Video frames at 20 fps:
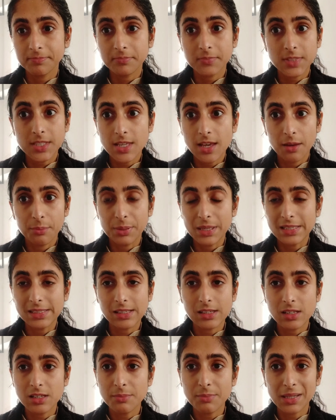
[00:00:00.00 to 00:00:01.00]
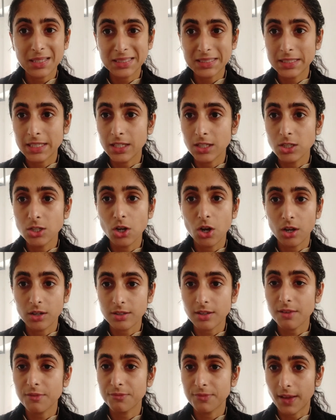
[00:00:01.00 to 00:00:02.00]
yeah, basically my skin got
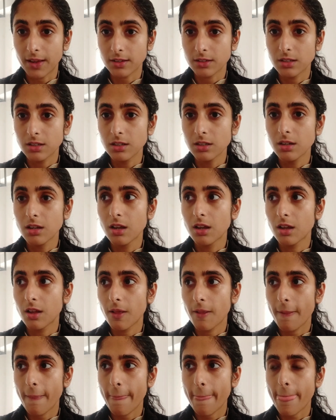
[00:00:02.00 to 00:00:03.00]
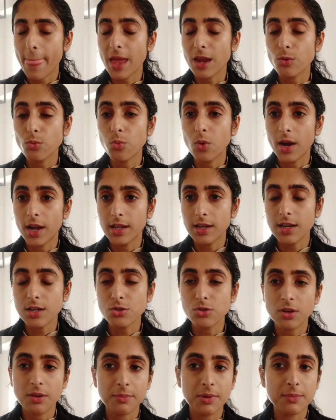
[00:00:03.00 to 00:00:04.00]
affected, and while I
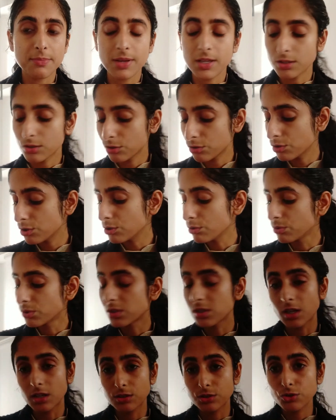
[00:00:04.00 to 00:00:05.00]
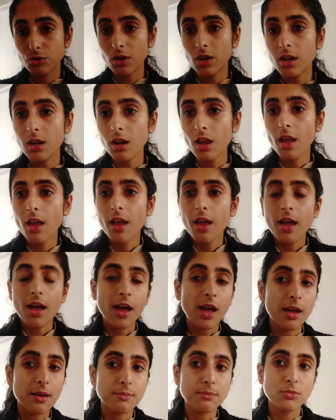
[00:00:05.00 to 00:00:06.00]
try my best to use sunscreen,
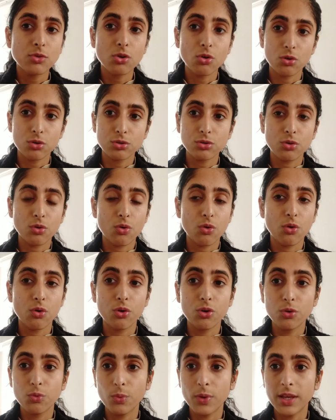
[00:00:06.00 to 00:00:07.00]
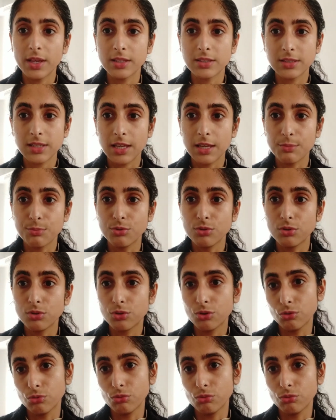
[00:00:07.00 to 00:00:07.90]
I'm not always able to,